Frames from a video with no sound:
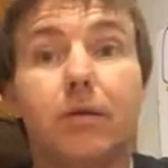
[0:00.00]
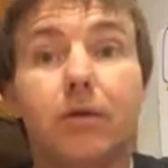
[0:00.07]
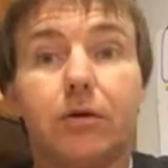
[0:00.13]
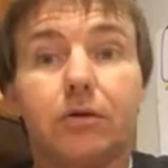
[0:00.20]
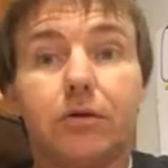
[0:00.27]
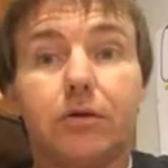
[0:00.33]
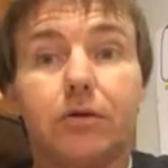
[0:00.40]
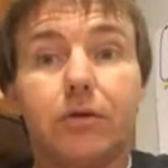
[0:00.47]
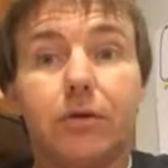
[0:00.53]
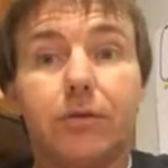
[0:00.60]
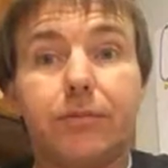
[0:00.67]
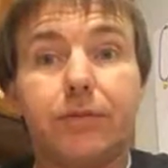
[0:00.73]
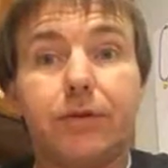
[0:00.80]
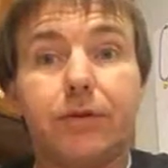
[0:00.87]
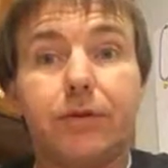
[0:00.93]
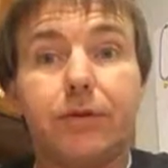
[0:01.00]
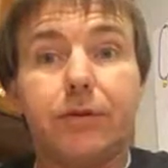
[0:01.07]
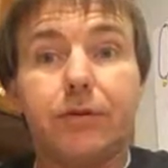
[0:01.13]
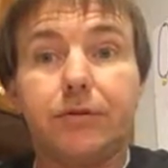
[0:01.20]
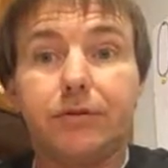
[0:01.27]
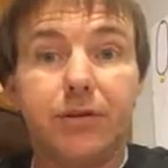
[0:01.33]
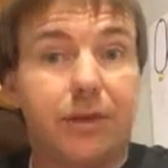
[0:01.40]
Also recommend
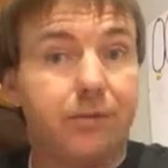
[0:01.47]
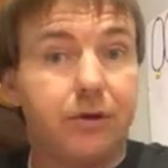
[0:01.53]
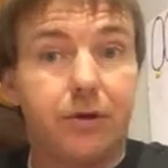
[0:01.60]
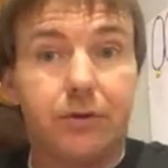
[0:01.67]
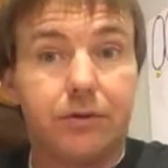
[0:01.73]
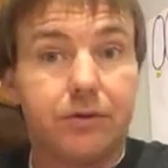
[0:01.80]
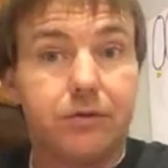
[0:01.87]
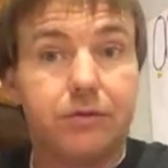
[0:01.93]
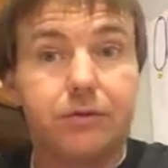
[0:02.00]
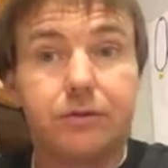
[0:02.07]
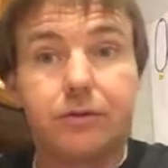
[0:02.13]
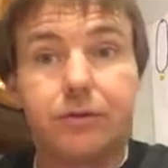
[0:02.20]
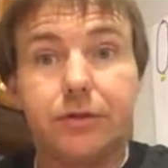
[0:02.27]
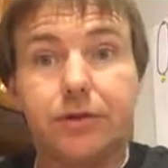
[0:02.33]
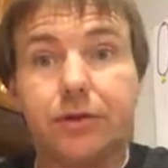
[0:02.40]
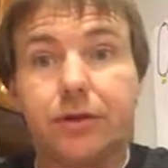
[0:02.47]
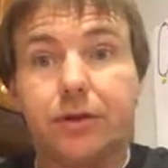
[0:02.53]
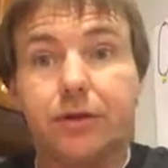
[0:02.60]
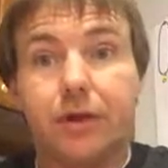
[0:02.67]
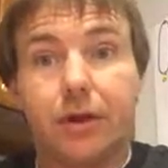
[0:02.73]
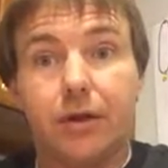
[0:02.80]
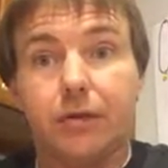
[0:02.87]
same colors
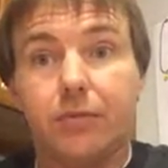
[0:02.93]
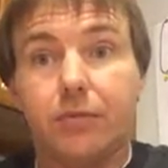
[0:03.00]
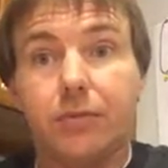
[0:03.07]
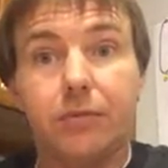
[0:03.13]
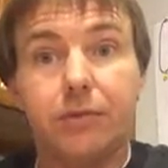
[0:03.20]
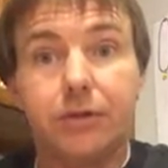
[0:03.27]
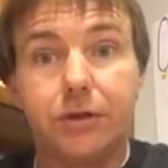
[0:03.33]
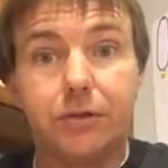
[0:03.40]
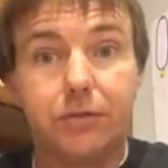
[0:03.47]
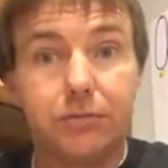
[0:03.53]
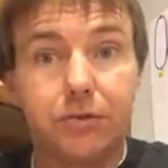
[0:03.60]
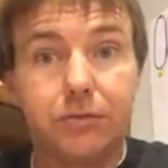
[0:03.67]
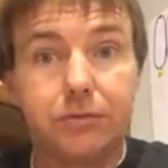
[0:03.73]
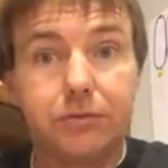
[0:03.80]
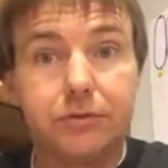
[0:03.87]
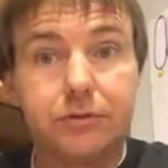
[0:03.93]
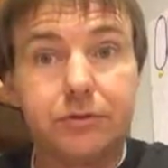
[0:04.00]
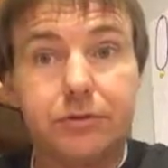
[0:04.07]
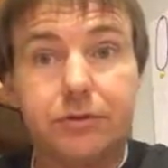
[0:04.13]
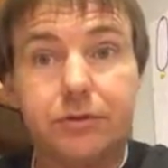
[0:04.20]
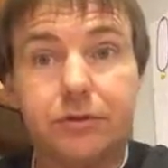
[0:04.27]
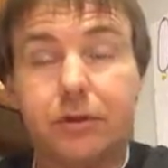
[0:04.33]
in ribbon tail worms,
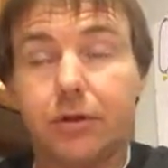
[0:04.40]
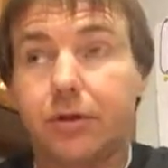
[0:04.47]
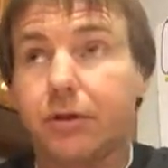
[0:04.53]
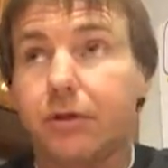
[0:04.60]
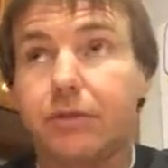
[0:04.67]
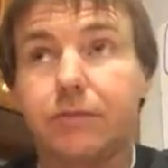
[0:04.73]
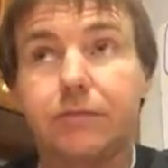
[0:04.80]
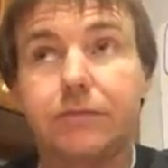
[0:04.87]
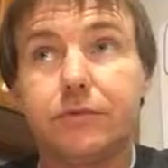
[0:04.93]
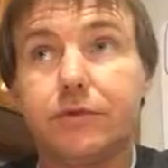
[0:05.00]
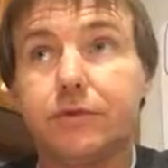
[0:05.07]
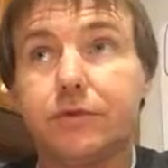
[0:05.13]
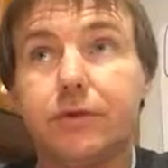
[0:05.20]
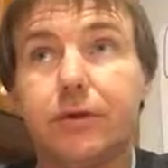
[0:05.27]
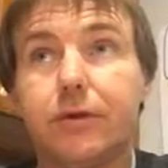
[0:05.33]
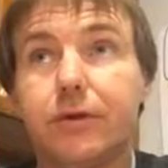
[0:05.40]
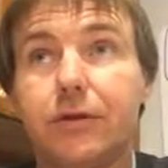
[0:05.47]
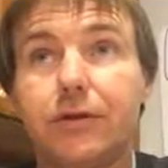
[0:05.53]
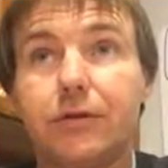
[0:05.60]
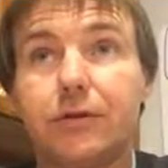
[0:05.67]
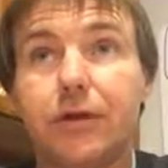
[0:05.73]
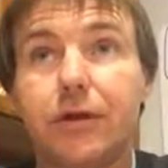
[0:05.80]
just about
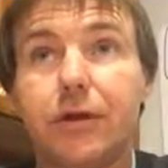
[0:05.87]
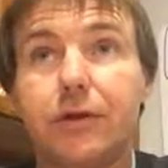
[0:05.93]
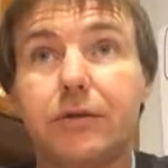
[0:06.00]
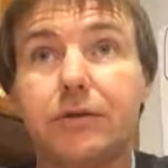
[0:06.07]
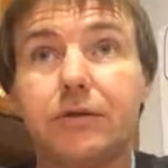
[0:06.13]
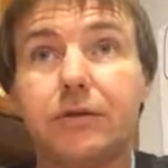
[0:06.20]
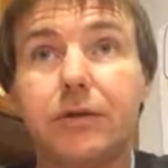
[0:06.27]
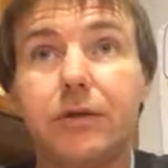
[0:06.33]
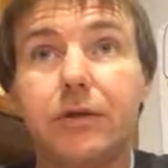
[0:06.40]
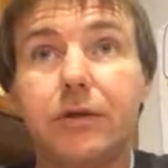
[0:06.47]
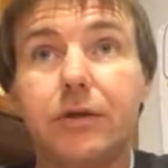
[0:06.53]
any size.